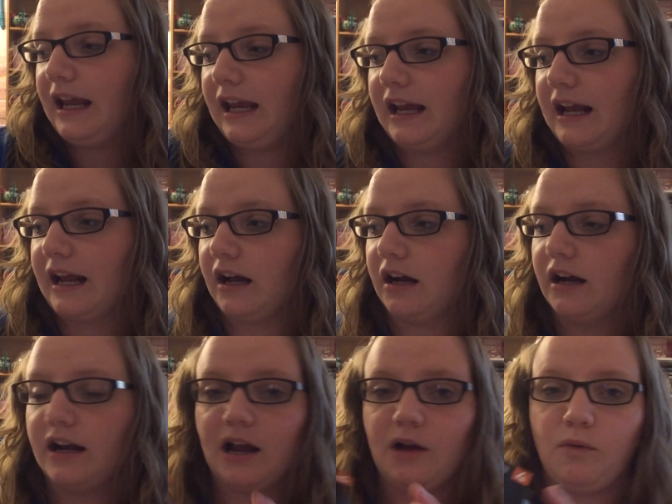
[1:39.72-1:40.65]
And I got
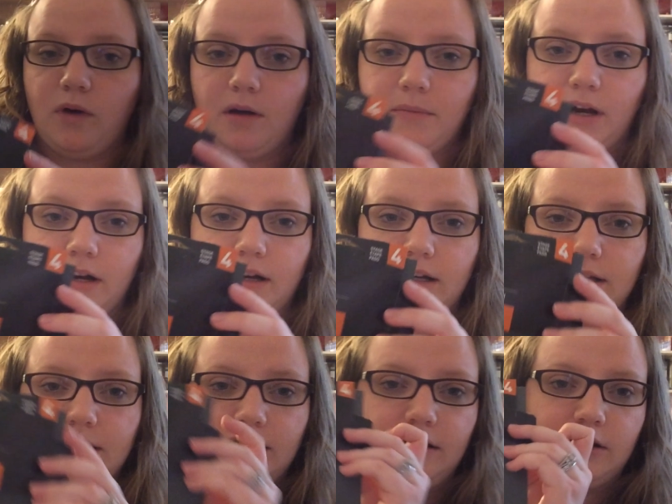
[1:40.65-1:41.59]
it at Walmart.
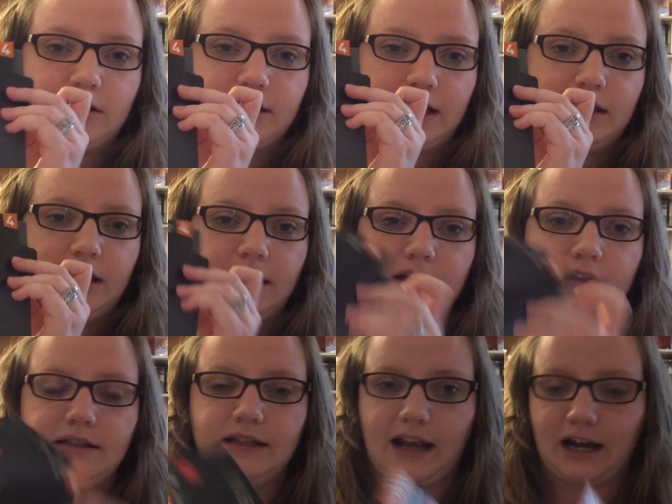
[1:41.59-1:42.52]
It looks like
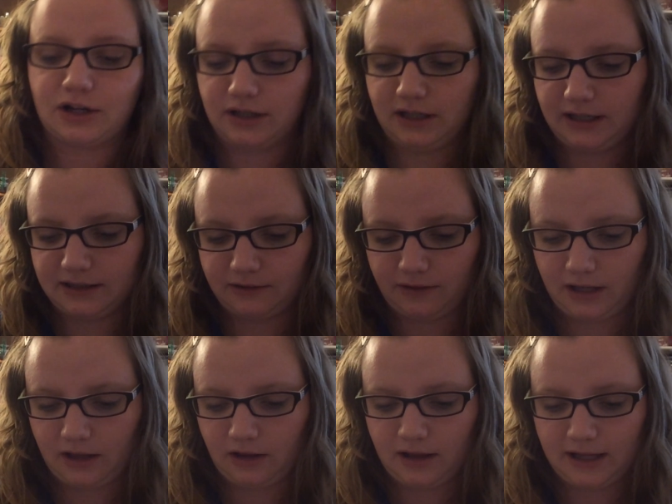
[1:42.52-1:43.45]
this. It actually doesn't
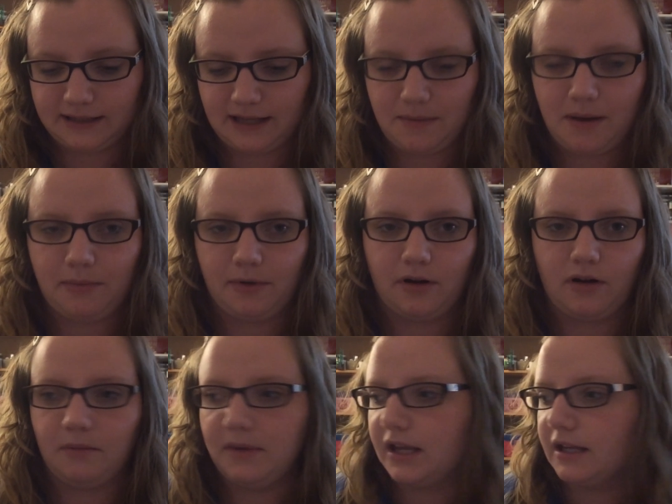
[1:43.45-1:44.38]
really look like sandpaper at
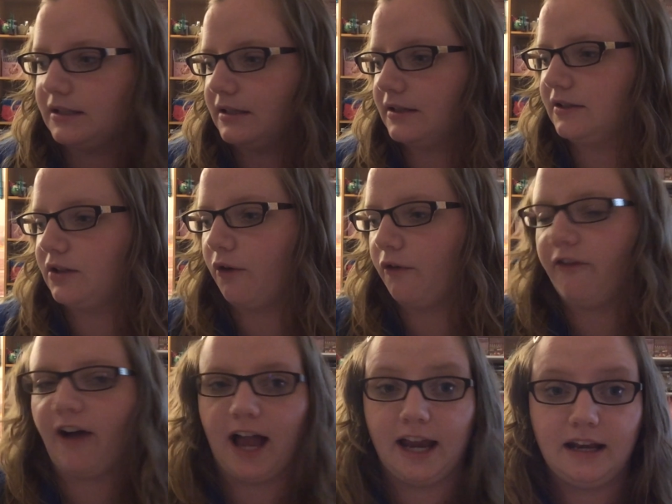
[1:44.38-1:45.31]
all because it's so
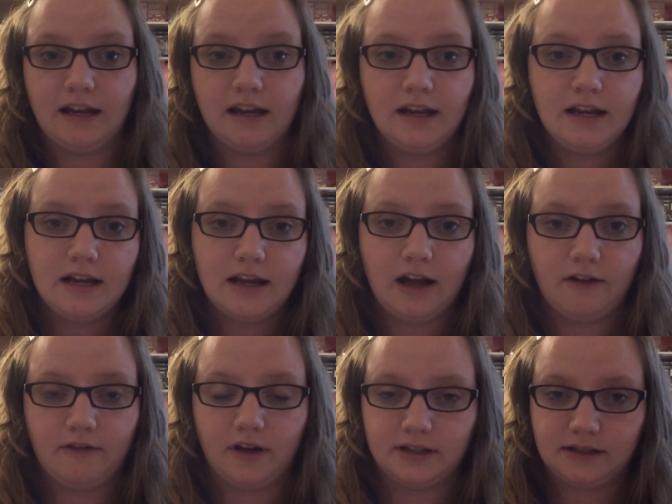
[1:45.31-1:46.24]
fine
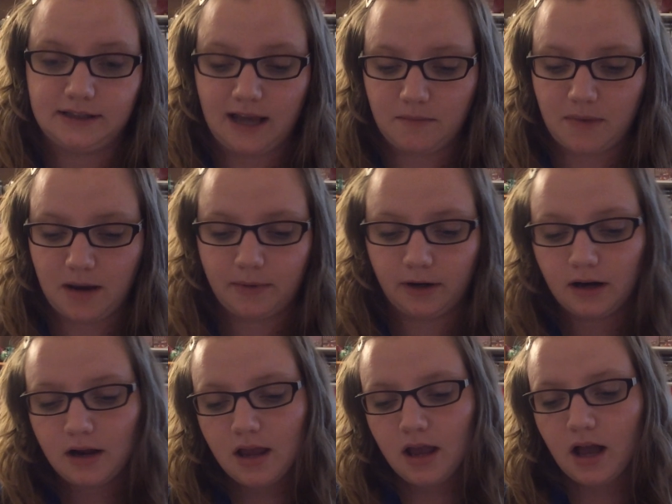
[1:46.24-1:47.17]
of a
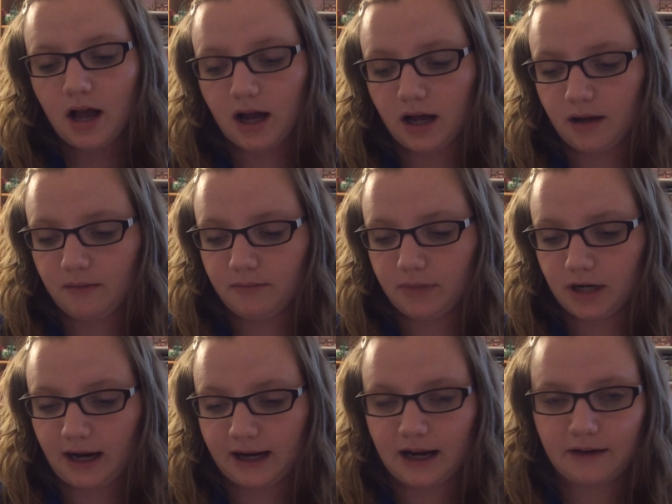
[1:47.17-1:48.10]
sandpaper.
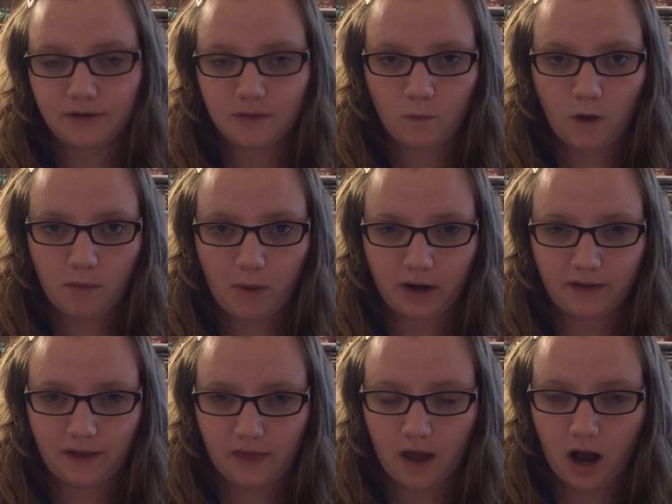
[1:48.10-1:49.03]
But I got it from Walmart
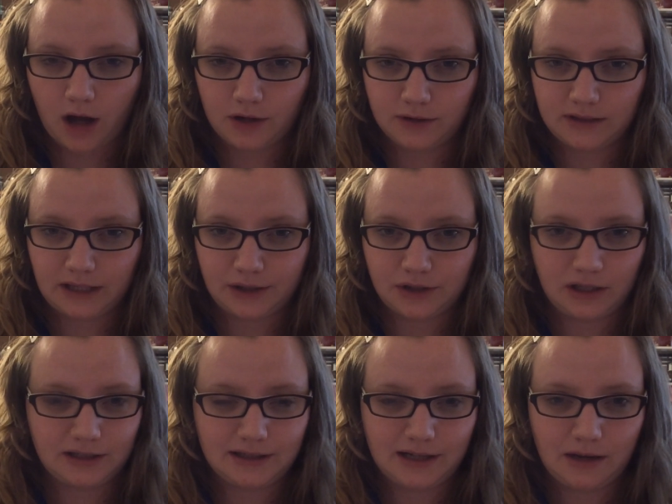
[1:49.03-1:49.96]
in like the auto section.
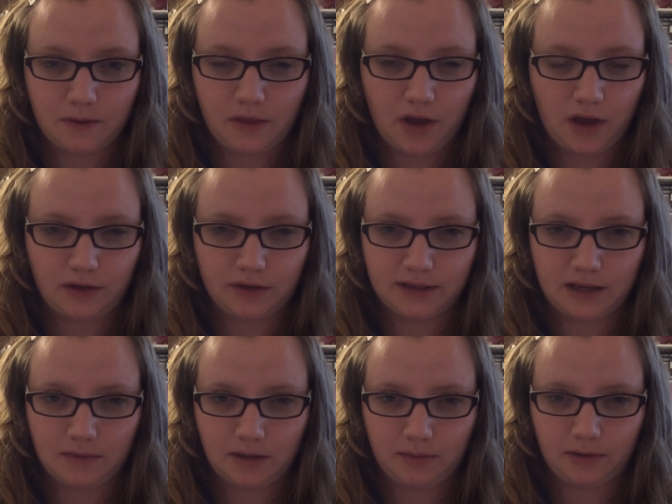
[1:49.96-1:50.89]
It's not with the other
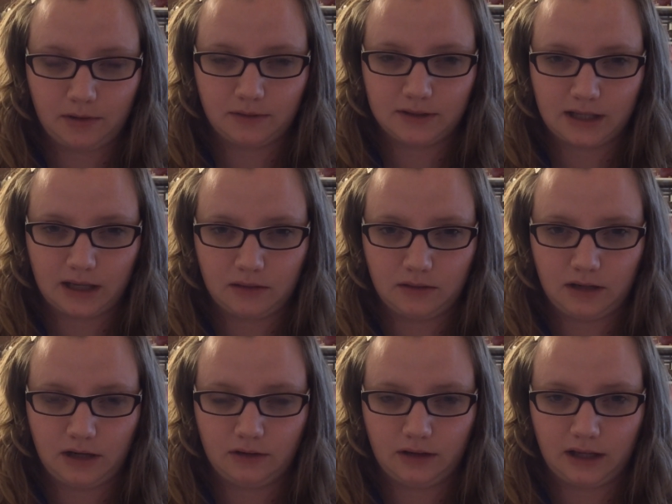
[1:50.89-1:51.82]
sandpaper. It was like
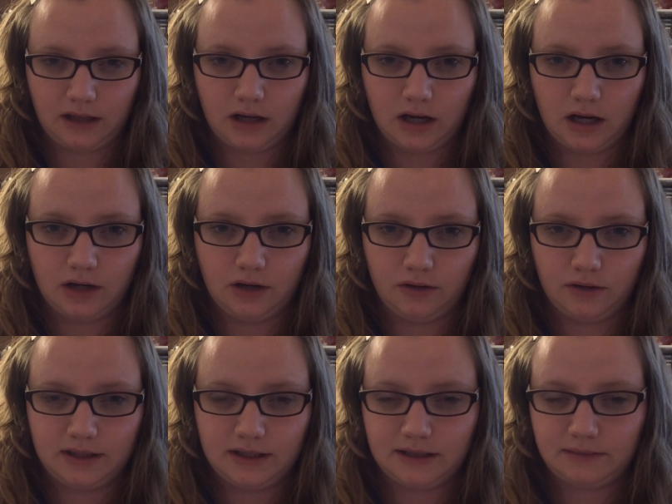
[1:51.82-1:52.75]
near like the auto,
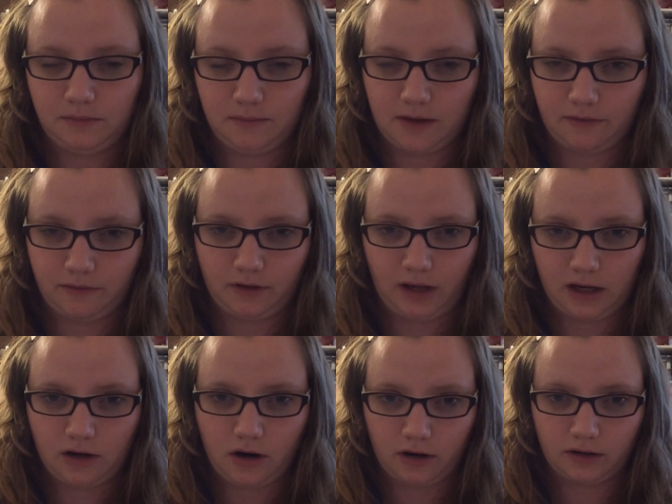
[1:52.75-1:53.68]
because it's meant for
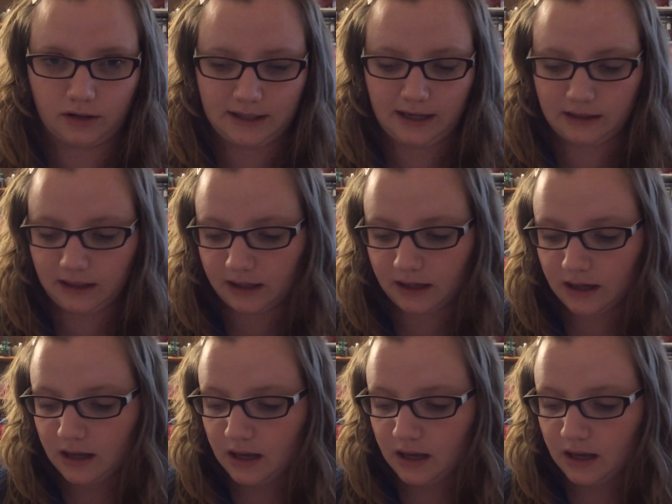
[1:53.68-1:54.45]
like car sanding.